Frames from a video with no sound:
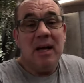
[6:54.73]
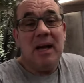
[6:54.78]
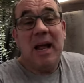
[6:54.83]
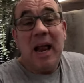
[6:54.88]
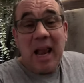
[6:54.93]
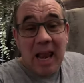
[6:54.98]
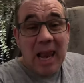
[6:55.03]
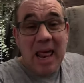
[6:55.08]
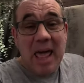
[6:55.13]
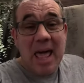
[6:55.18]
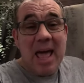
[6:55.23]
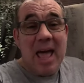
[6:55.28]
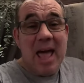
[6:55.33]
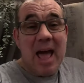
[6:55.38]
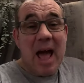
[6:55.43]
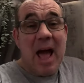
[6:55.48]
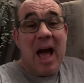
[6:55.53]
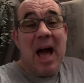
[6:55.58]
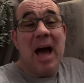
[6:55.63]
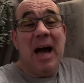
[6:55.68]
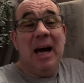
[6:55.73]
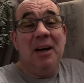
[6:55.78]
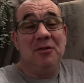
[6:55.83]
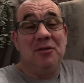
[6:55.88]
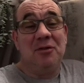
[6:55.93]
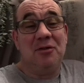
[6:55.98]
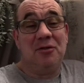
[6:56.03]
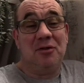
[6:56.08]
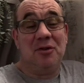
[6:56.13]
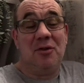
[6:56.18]
Claire has
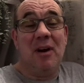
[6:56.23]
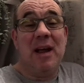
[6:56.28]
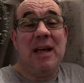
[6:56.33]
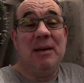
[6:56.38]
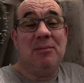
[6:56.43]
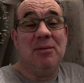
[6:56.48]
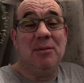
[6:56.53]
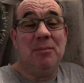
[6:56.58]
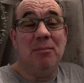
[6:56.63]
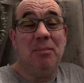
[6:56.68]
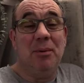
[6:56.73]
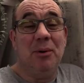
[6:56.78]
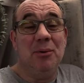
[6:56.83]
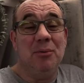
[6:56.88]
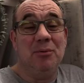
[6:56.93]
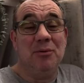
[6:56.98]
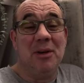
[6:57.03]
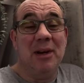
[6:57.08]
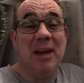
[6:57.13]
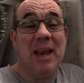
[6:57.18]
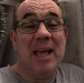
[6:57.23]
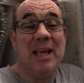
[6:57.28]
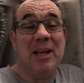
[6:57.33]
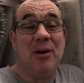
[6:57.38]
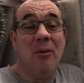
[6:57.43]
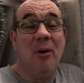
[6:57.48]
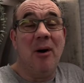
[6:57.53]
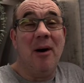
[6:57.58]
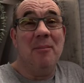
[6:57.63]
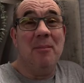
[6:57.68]
scraped and bruised her leg
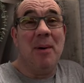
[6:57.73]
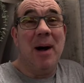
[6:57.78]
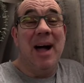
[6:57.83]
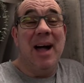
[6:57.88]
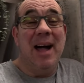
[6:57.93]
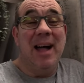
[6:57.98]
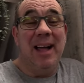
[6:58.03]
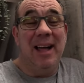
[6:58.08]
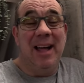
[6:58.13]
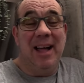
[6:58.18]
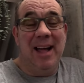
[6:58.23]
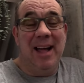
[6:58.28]
quite badly.